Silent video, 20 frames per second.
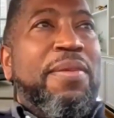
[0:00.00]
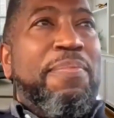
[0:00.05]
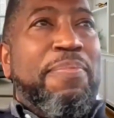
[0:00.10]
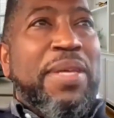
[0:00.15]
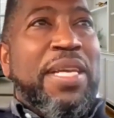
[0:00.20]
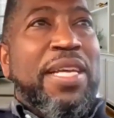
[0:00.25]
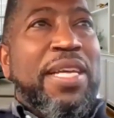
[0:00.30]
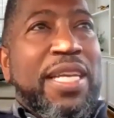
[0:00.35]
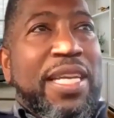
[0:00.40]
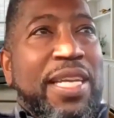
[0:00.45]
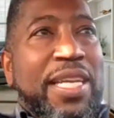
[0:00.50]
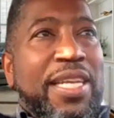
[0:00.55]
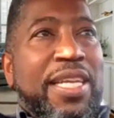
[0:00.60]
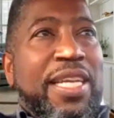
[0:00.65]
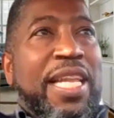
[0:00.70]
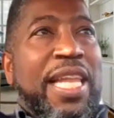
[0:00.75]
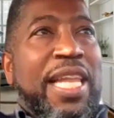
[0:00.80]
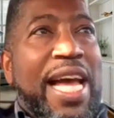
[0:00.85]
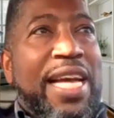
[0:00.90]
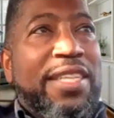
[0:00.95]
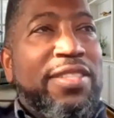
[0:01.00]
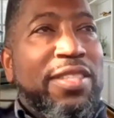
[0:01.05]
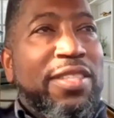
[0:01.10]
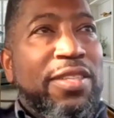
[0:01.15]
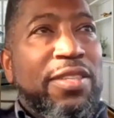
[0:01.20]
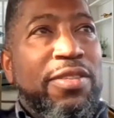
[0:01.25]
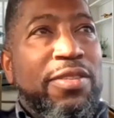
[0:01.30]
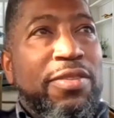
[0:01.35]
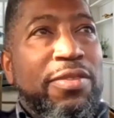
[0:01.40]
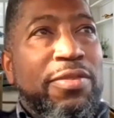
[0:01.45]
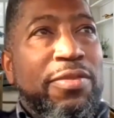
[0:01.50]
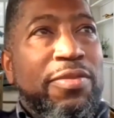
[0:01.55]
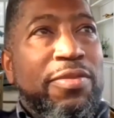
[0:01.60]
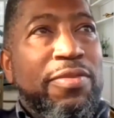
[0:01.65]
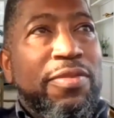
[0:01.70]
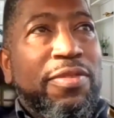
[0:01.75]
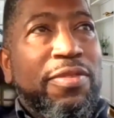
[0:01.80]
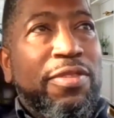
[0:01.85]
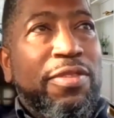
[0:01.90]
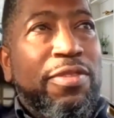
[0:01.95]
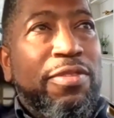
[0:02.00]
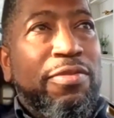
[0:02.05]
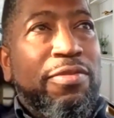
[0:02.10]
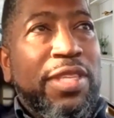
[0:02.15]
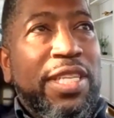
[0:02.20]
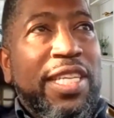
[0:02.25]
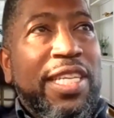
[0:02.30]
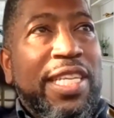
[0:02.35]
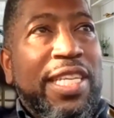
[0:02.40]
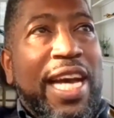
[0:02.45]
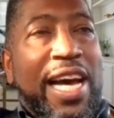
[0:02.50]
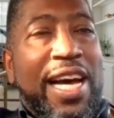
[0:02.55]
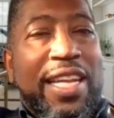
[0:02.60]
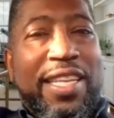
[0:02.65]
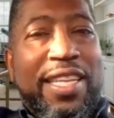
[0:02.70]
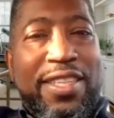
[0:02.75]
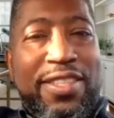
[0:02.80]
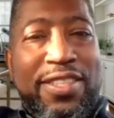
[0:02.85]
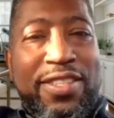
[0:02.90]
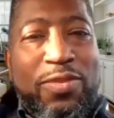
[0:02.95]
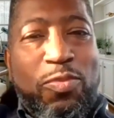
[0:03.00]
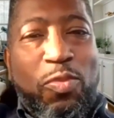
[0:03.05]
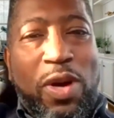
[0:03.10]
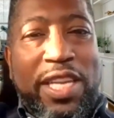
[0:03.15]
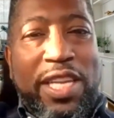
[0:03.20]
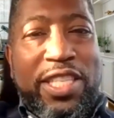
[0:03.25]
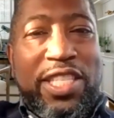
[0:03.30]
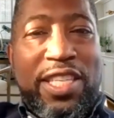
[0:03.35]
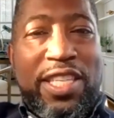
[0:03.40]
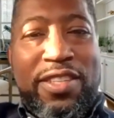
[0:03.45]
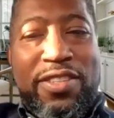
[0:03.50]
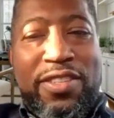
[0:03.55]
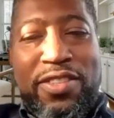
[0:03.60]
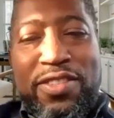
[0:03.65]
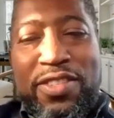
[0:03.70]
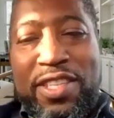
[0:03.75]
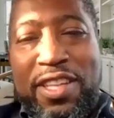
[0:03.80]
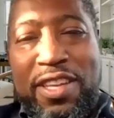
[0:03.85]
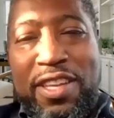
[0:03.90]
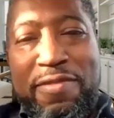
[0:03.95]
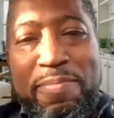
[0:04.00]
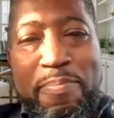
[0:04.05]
be a classical Greek goddess washing herself,